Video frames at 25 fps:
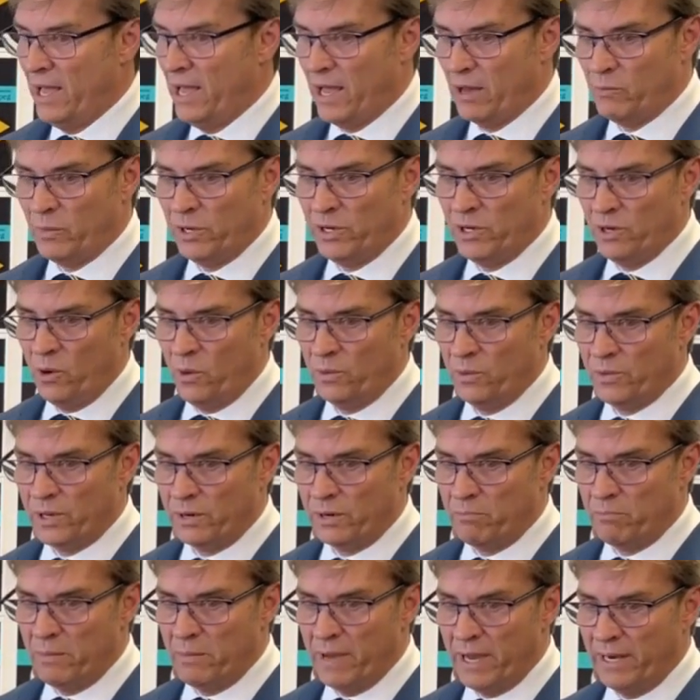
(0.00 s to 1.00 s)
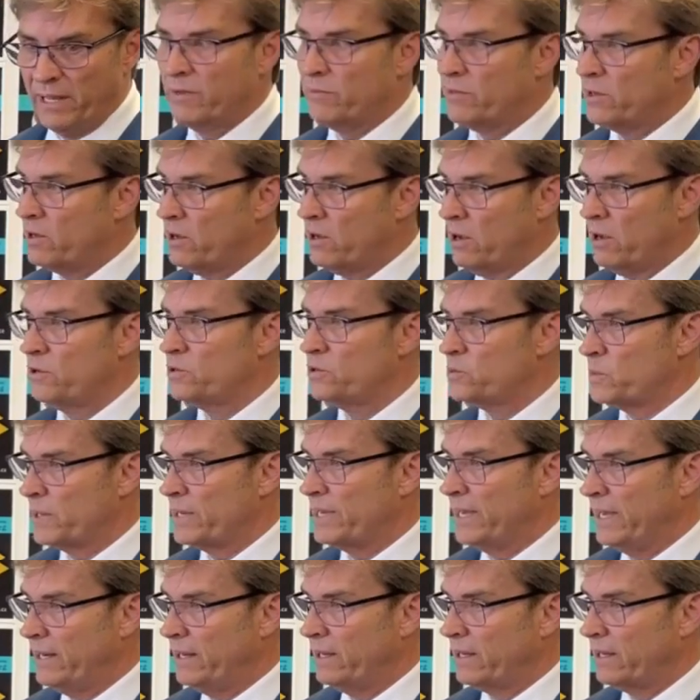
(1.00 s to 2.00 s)
And we know that many of the calls we're
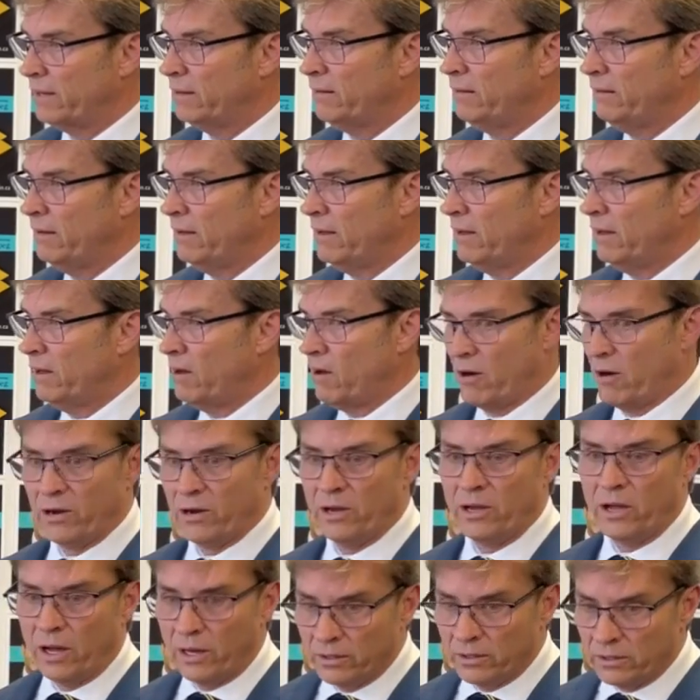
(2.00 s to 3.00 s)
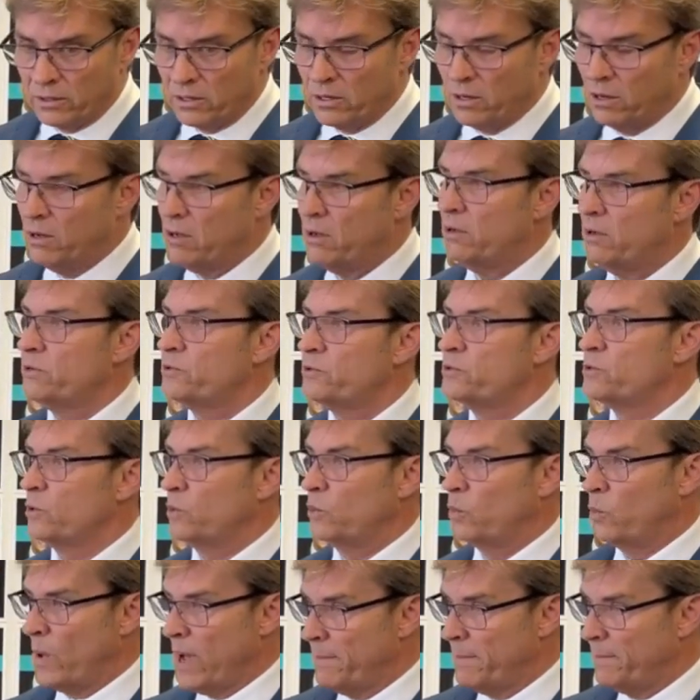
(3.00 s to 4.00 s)
getting are gun calls
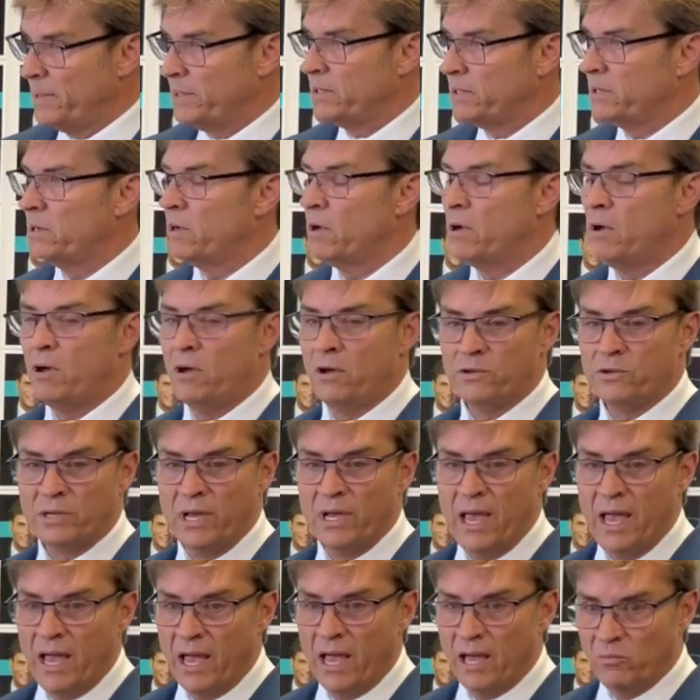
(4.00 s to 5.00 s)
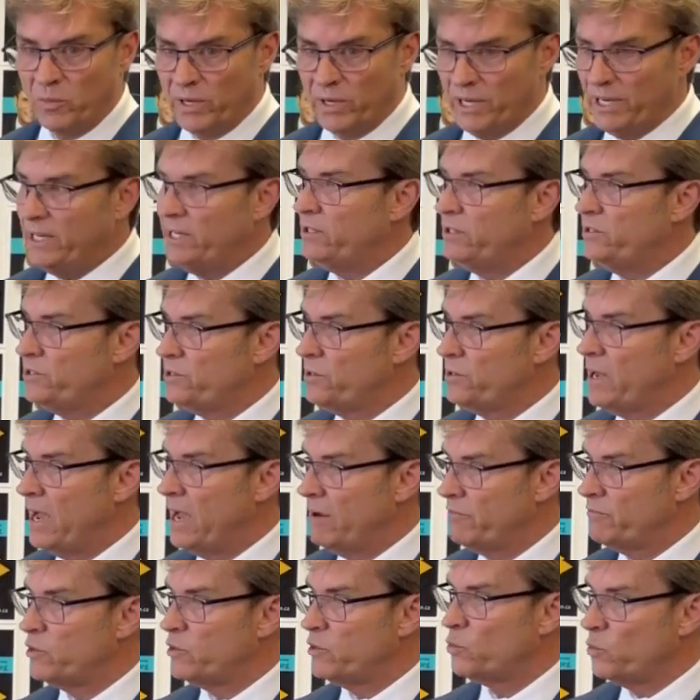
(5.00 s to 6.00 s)
or weapon calls, and we need to
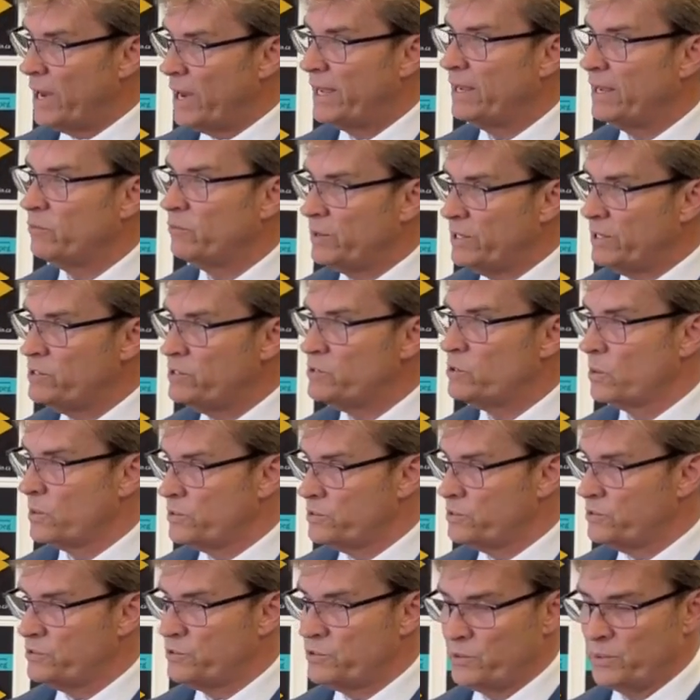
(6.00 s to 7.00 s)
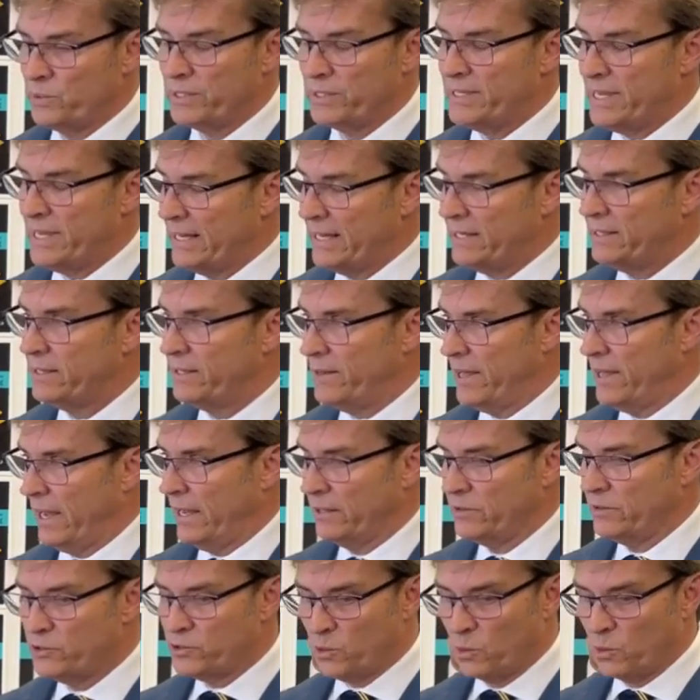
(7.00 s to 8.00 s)
have the right resources to attend to
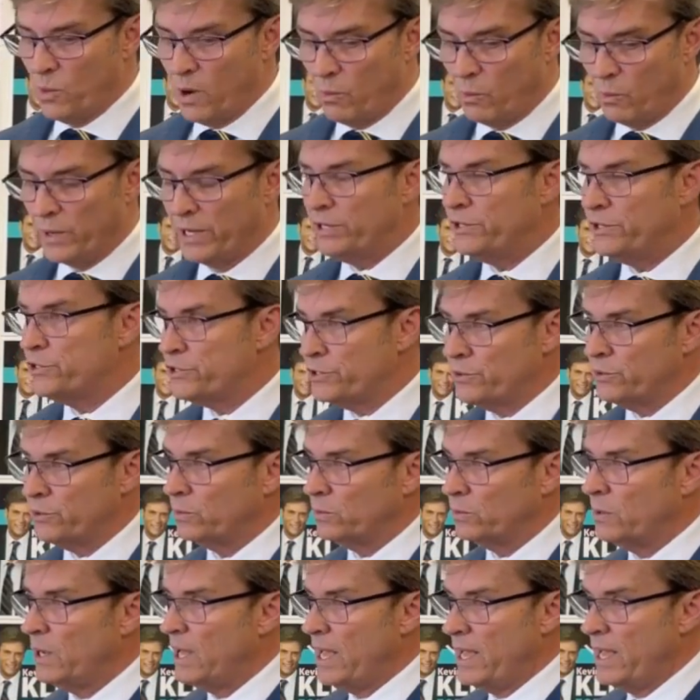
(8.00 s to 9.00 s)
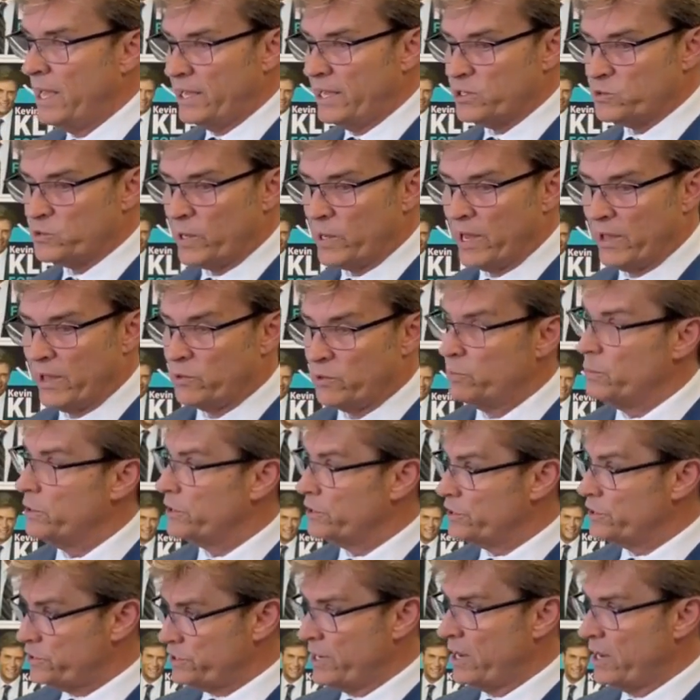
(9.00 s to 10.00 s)
that. So what we do is we either
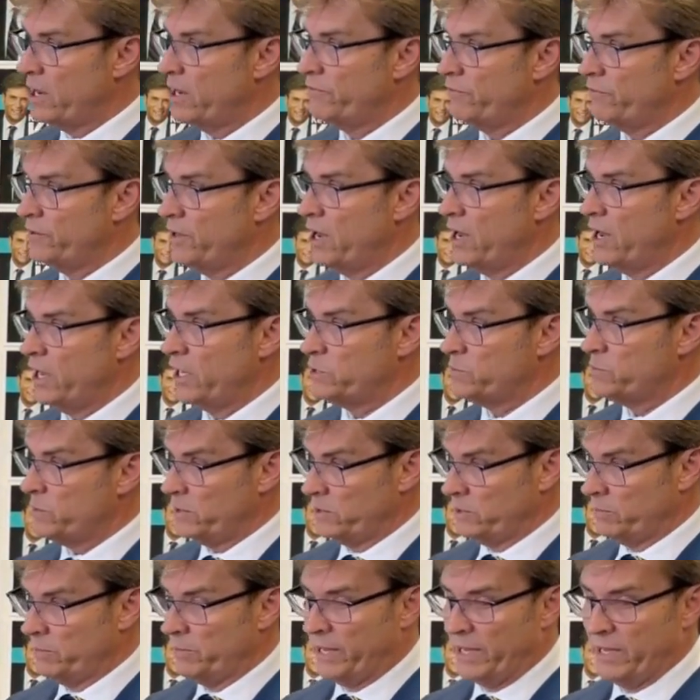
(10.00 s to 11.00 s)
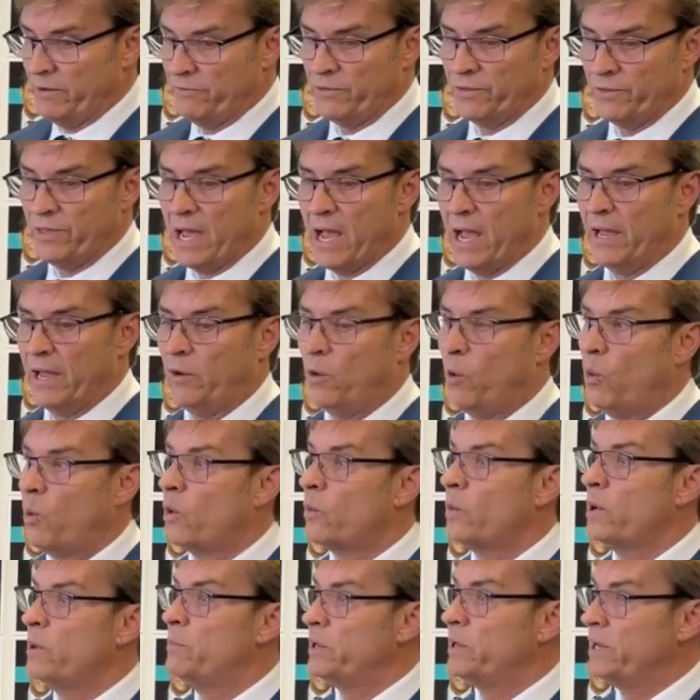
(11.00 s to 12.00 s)
put a sheriff in the hospital and pay for that,
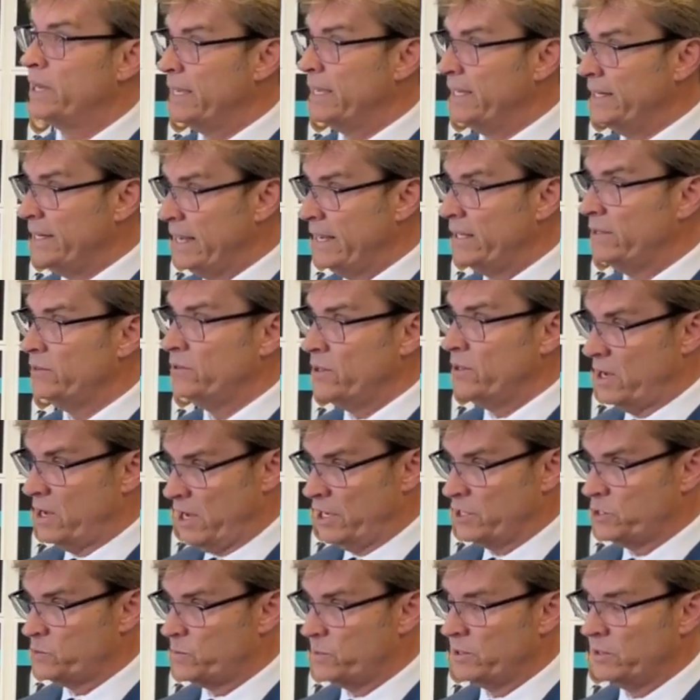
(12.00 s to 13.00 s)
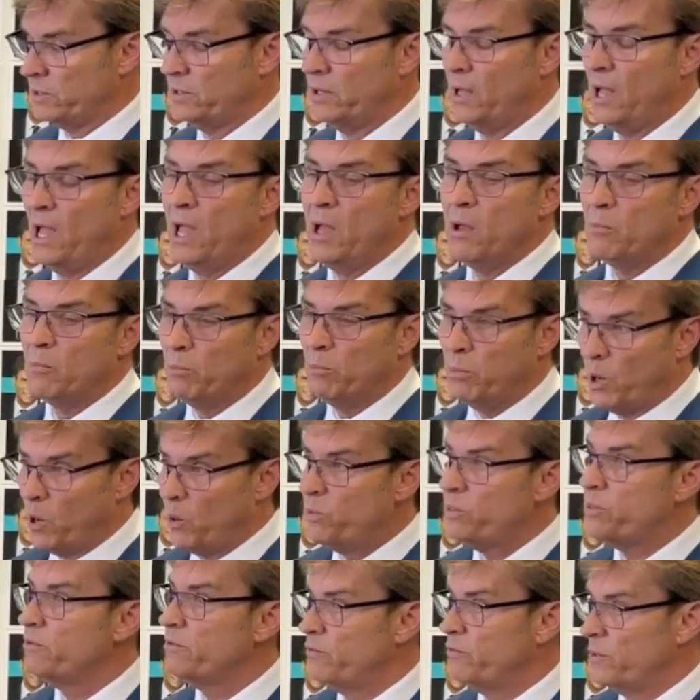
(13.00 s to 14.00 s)
or we put a cadet in the hospital,
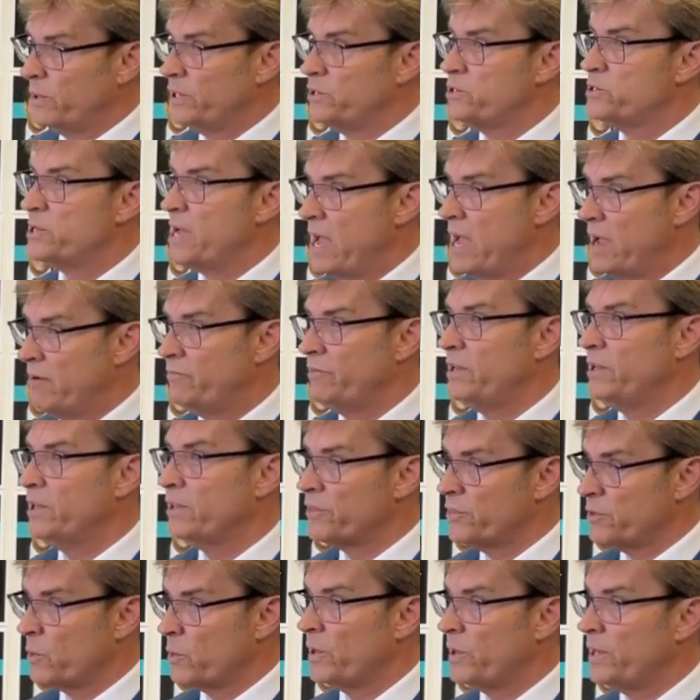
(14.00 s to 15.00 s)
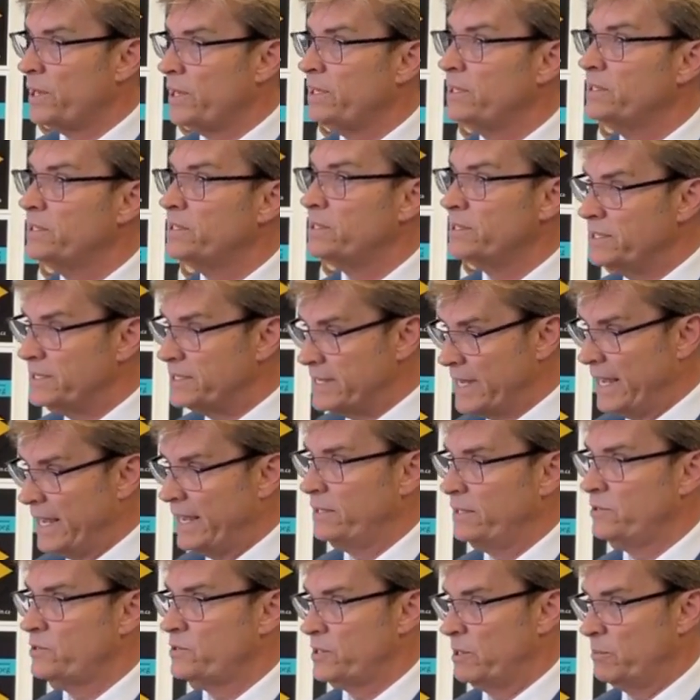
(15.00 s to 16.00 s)
both of which have the authority to
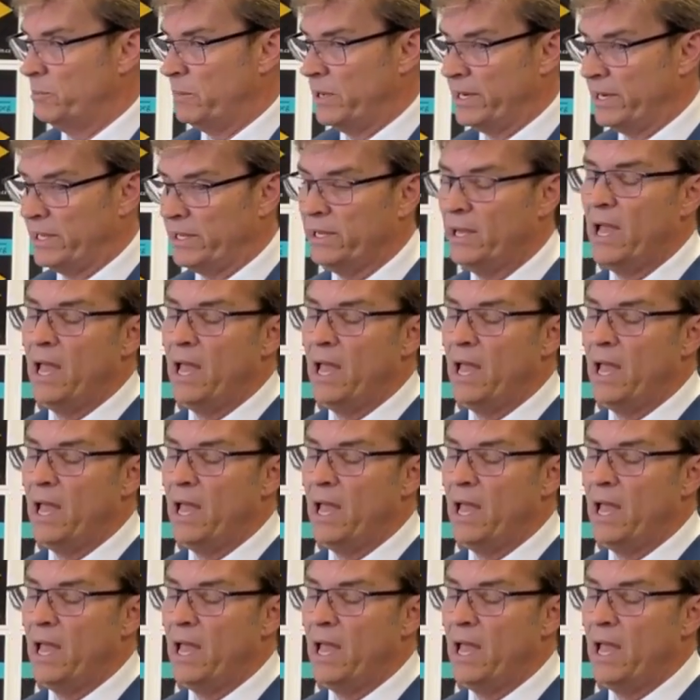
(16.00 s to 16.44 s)
detain somebody,